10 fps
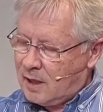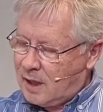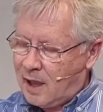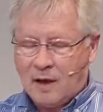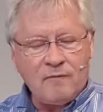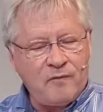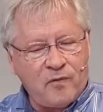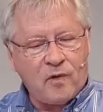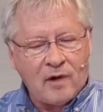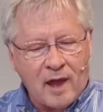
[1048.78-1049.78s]
and
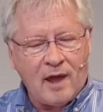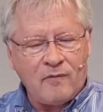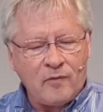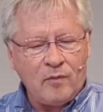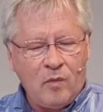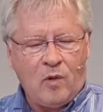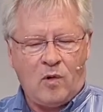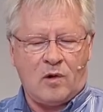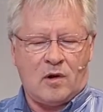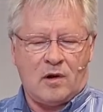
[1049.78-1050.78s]

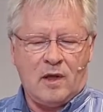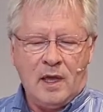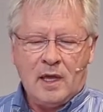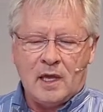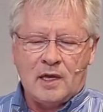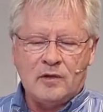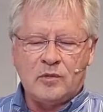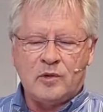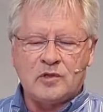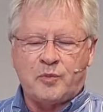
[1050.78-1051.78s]
forevermore. In other
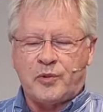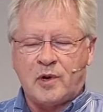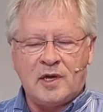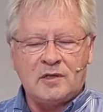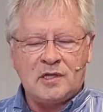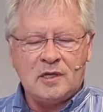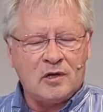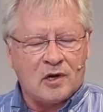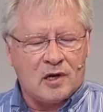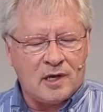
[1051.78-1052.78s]
words, praising
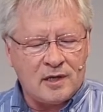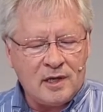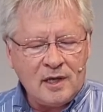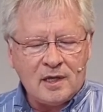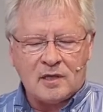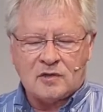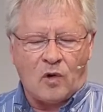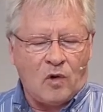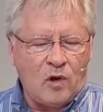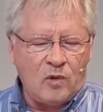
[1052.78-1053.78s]
God is
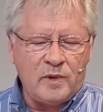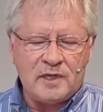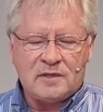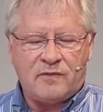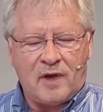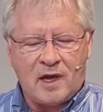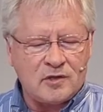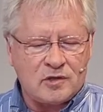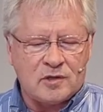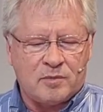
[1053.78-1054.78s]
always
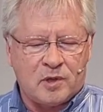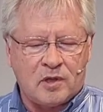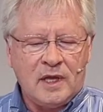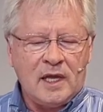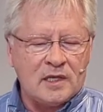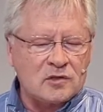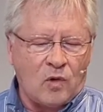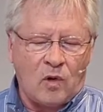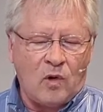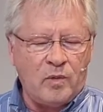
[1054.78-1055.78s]
fashionable. It's
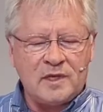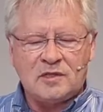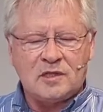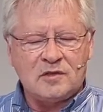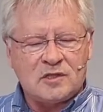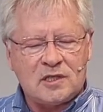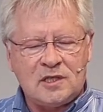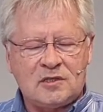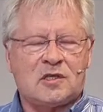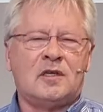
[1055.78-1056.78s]
always in
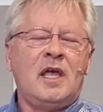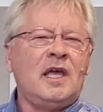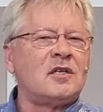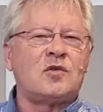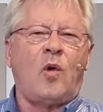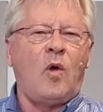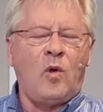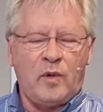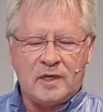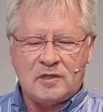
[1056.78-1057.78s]
season. It's
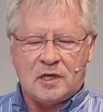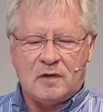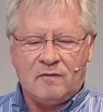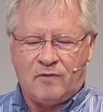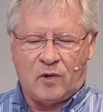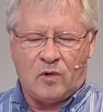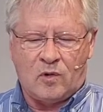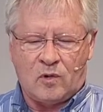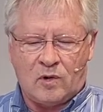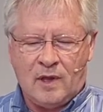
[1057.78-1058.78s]
always in
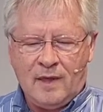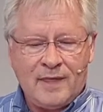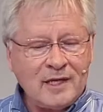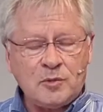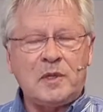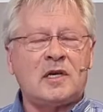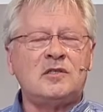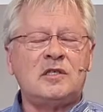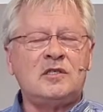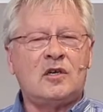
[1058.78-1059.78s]
vogue. That's
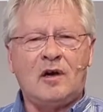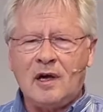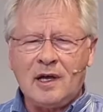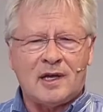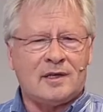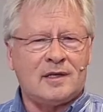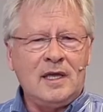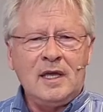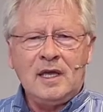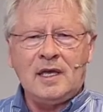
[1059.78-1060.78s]
because he's God.
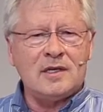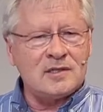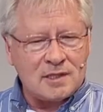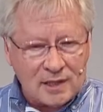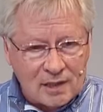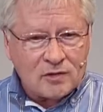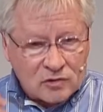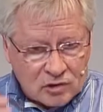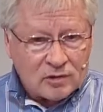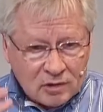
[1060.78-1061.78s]
He is
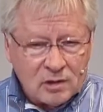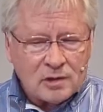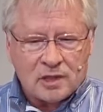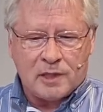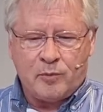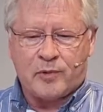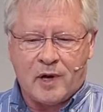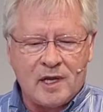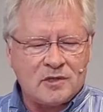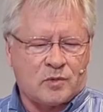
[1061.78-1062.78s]
eternally
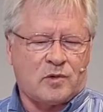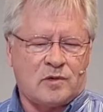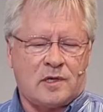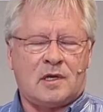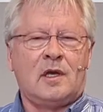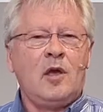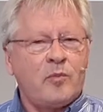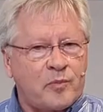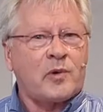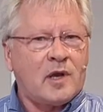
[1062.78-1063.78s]
praiseworthy.
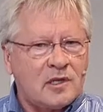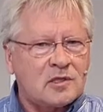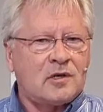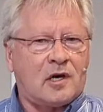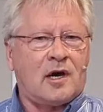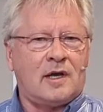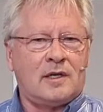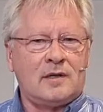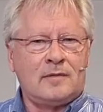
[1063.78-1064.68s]
Praise God.